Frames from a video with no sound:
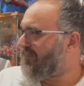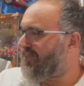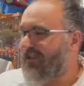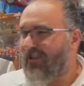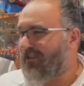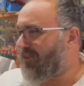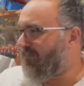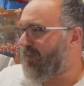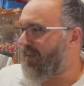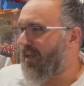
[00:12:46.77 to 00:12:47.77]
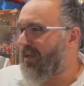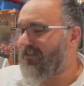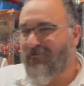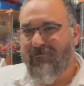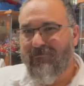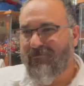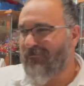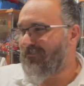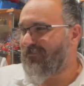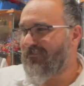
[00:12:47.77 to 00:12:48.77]
G give me that
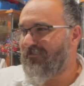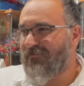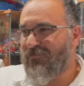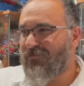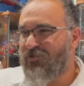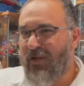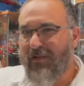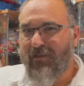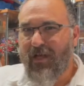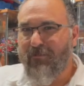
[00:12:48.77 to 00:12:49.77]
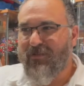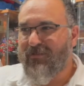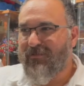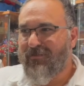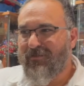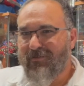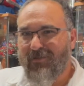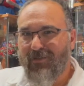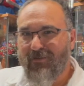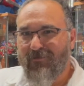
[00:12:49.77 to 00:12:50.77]
Triclops, you
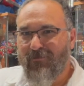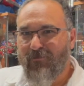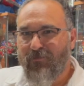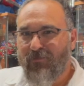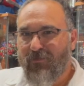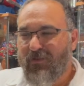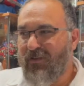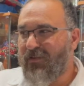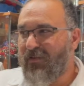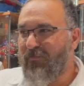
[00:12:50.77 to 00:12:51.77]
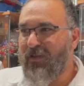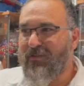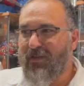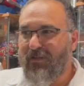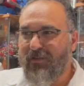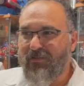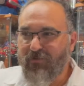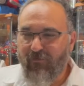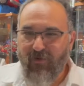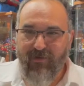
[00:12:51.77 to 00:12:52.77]
know? G give me Teela's
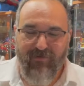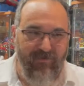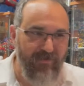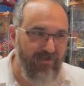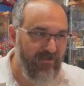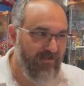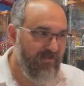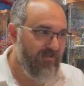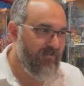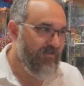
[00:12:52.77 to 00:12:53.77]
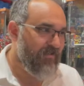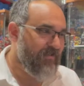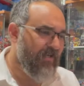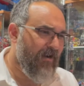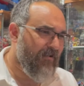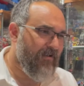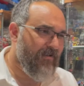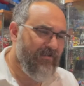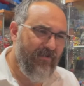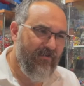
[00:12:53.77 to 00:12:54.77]
new friend, uh, Adara?
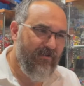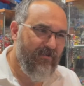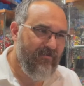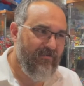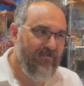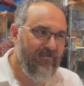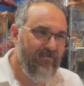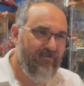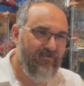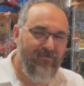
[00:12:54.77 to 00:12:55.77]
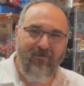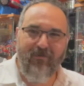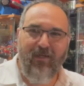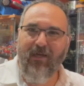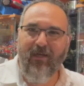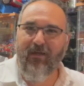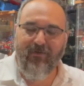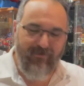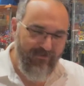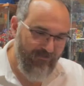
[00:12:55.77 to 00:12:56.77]
Adara? I, I,
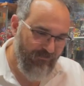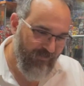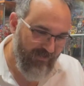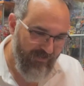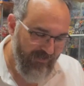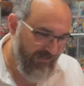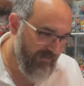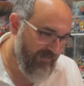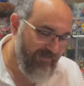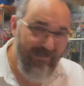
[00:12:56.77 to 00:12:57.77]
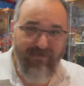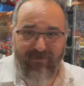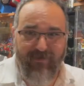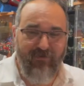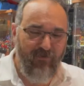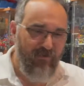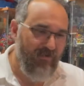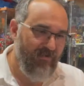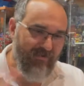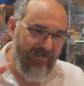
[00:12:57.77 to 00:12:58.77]
Sounds like
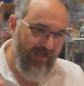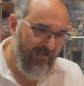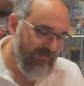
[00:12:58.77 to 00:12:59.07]
Adora. It's not.